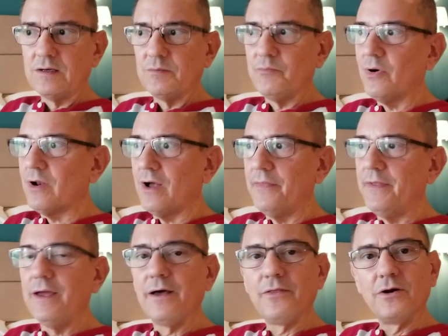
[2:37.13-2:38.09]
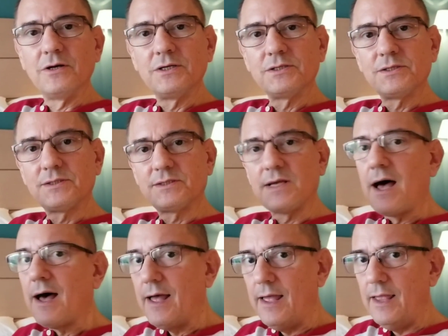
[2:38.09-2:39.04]
But on the other
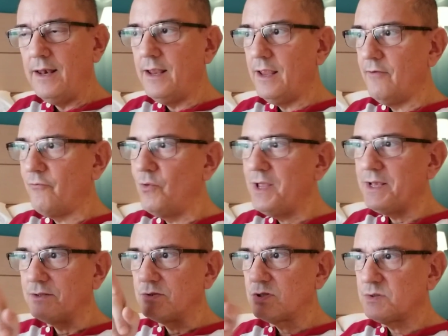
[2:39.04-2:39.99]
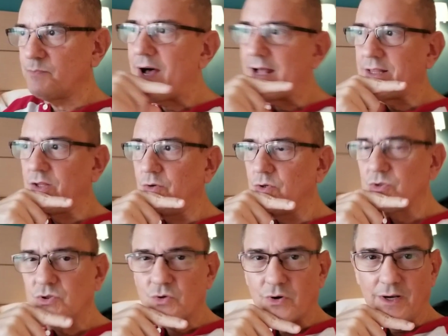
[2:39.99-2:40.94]
side, if we can spot
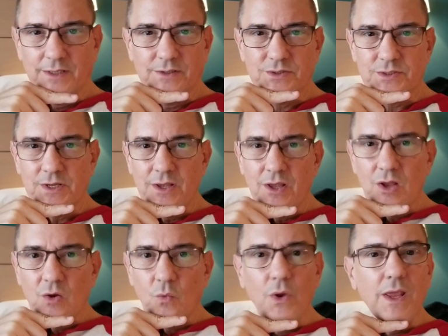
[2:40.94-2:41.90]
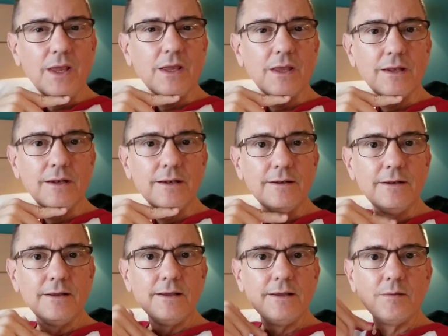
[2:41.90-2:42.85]
those trends, we can
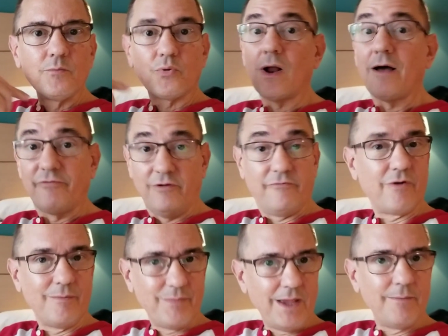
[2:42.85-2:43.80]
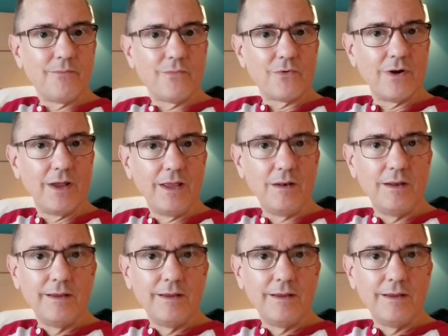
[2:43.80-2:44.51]
profit from them right?